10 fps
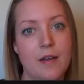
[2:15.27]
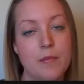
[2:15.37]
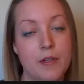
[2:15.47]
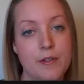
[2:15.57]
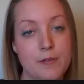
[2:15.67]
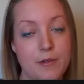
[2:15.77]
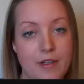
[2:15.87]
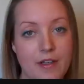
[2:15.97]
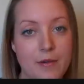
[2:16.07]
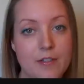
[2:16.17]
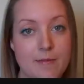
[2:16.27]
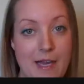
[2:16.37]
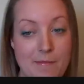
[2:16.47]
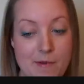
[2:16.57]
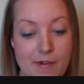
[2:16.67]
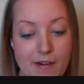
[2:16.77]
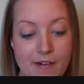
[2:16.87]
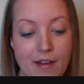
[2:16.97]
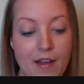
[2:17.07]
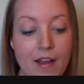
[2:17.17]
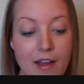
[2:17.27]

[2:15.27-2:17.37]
I'm really enjoying it which I'm happy about.